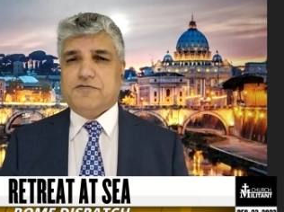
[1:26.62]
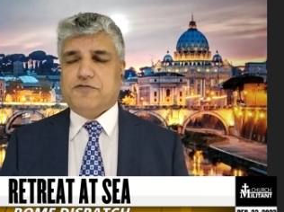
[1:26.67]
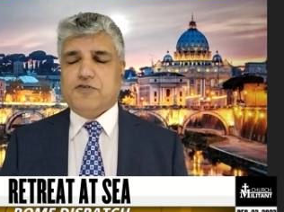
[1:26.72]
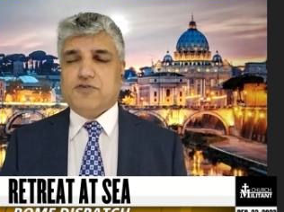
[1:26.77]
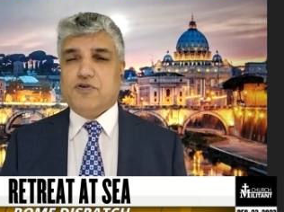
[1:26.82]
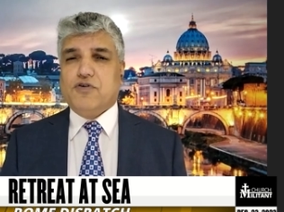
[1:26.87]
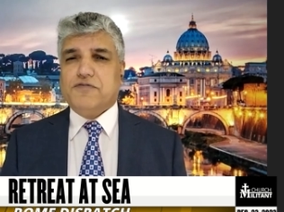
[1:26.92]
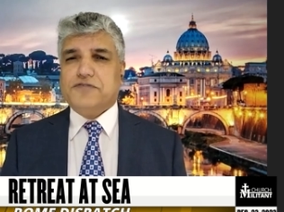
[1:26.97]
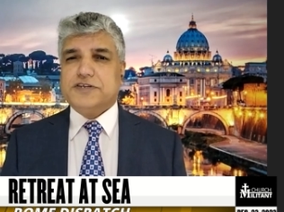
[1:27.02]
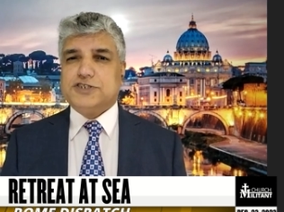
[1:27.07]

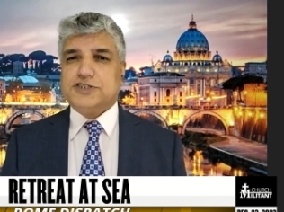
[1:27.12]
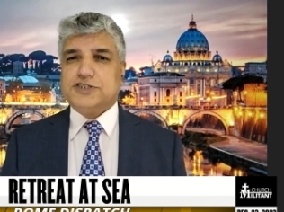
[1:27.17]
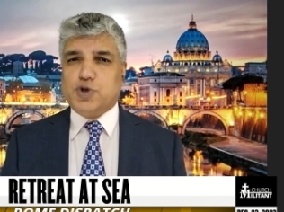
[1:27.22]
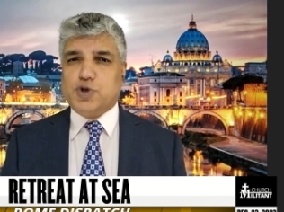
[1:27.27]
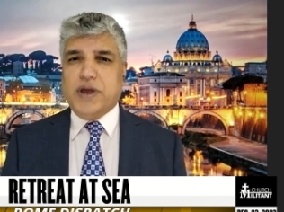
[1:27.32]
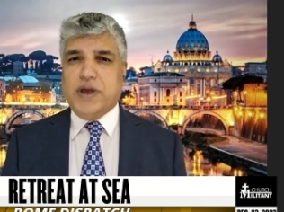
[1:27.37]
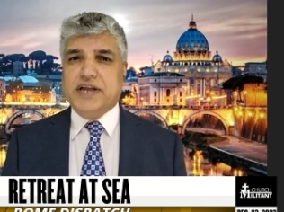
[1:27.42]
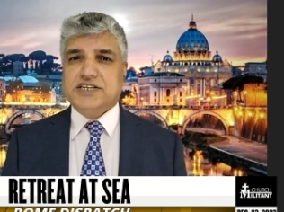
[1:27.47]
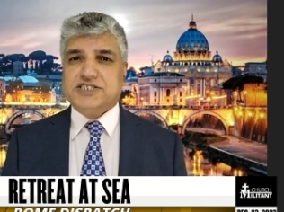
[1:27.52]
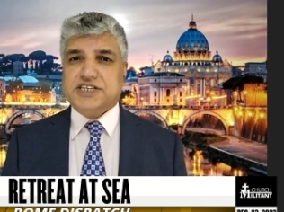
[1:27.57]
for over
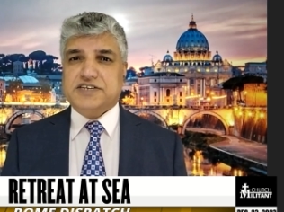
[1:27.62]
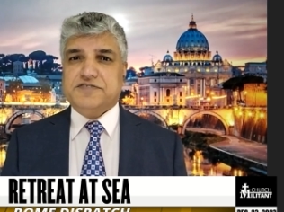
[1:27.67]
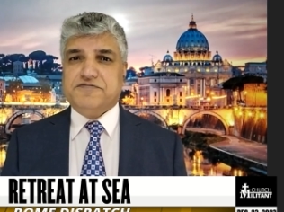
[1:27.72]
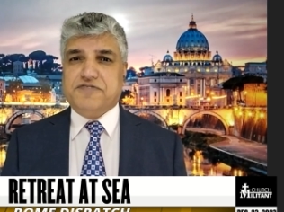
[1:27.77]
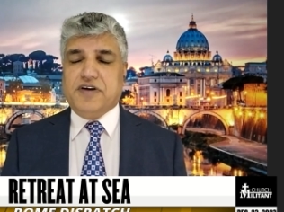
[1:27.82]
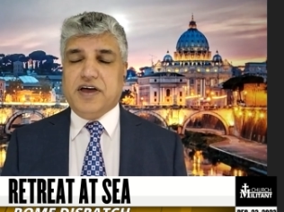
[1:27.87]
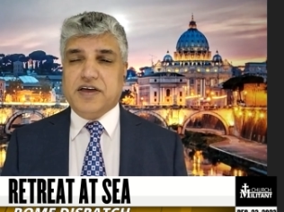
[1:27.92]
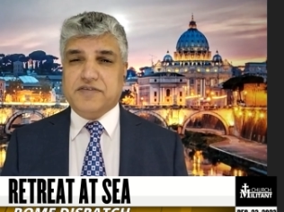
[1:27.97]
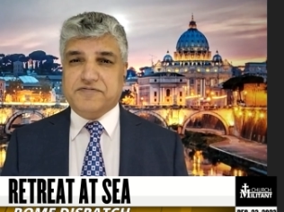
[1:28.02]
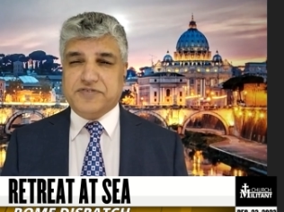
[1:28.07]

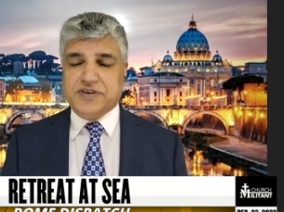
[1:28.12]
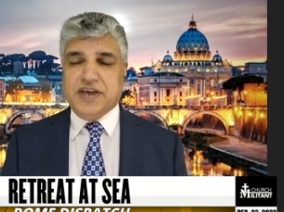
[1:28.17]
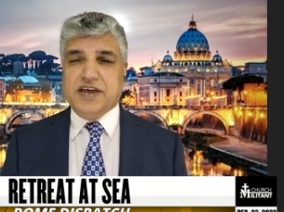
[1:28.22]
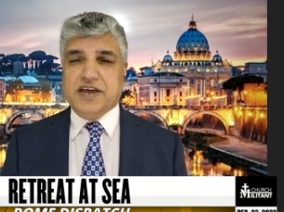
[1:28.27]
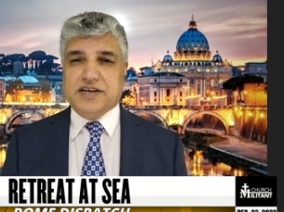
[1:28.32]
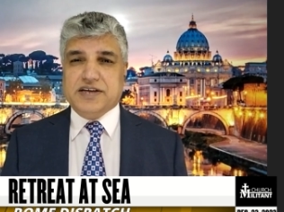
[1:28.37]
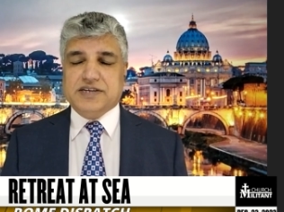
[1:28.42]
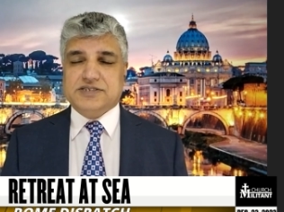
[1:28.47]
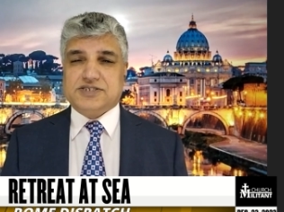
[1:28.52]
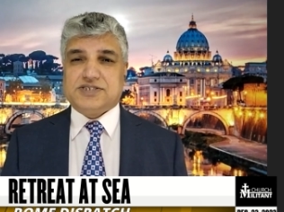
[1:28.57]
25
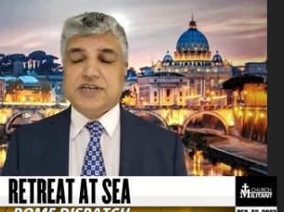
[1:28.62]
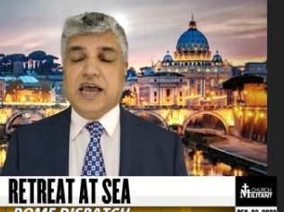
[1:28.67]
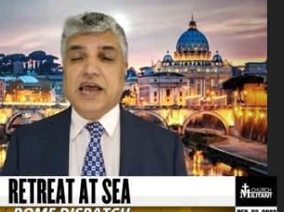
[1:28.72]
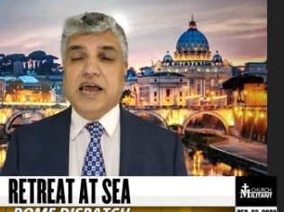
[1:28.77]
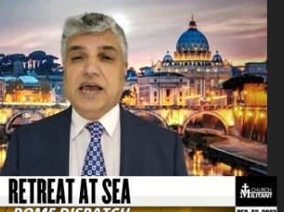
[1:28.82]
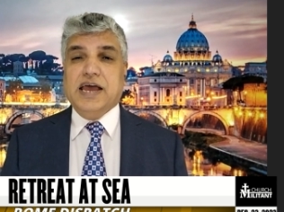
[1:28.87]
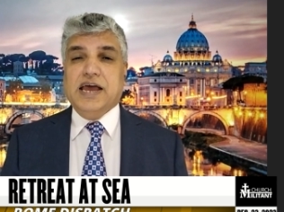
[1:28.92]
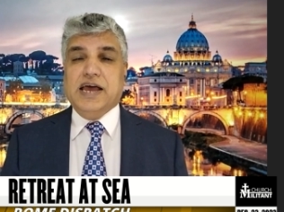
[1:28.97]
years,